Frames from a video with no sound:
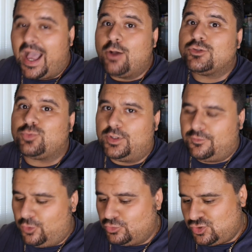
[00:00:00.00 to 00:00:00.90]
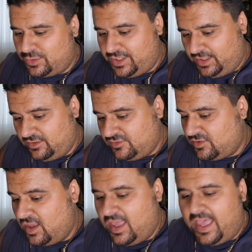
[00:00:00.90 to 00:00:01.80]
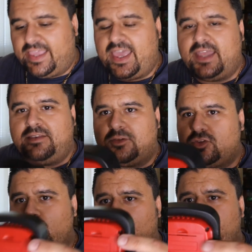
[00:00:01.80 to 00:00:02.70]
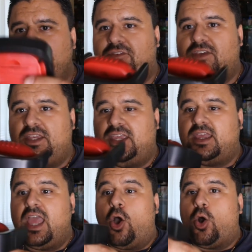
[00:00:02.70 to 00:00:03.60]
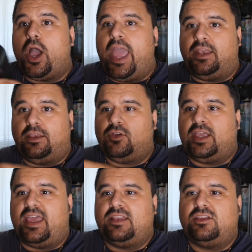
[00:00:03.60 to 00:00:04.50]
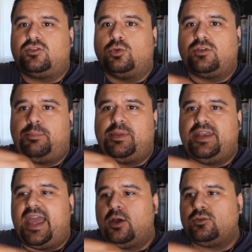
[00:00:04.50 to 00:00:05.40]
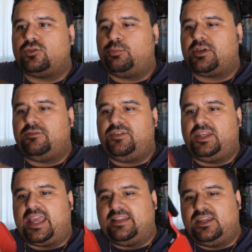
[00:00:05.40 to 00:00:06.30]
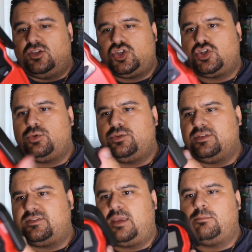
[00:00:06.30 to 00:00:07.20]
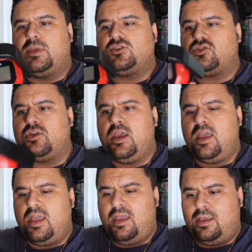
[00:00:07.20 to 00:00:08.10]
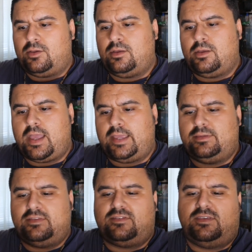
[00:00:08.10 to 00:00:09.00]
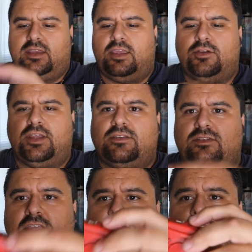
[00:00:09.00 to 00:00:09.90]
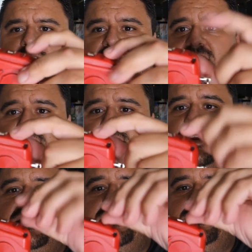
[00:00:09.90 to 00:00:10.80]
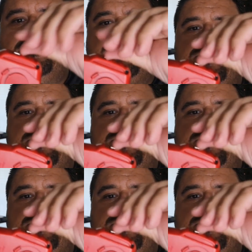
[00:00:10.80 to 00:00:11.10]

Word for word: I was one of those yokings. Again, super convenient. And again, this goes up and down. Super convenient. I didn't show you the tape measure. I did see it. Here it is. It's on the side in here.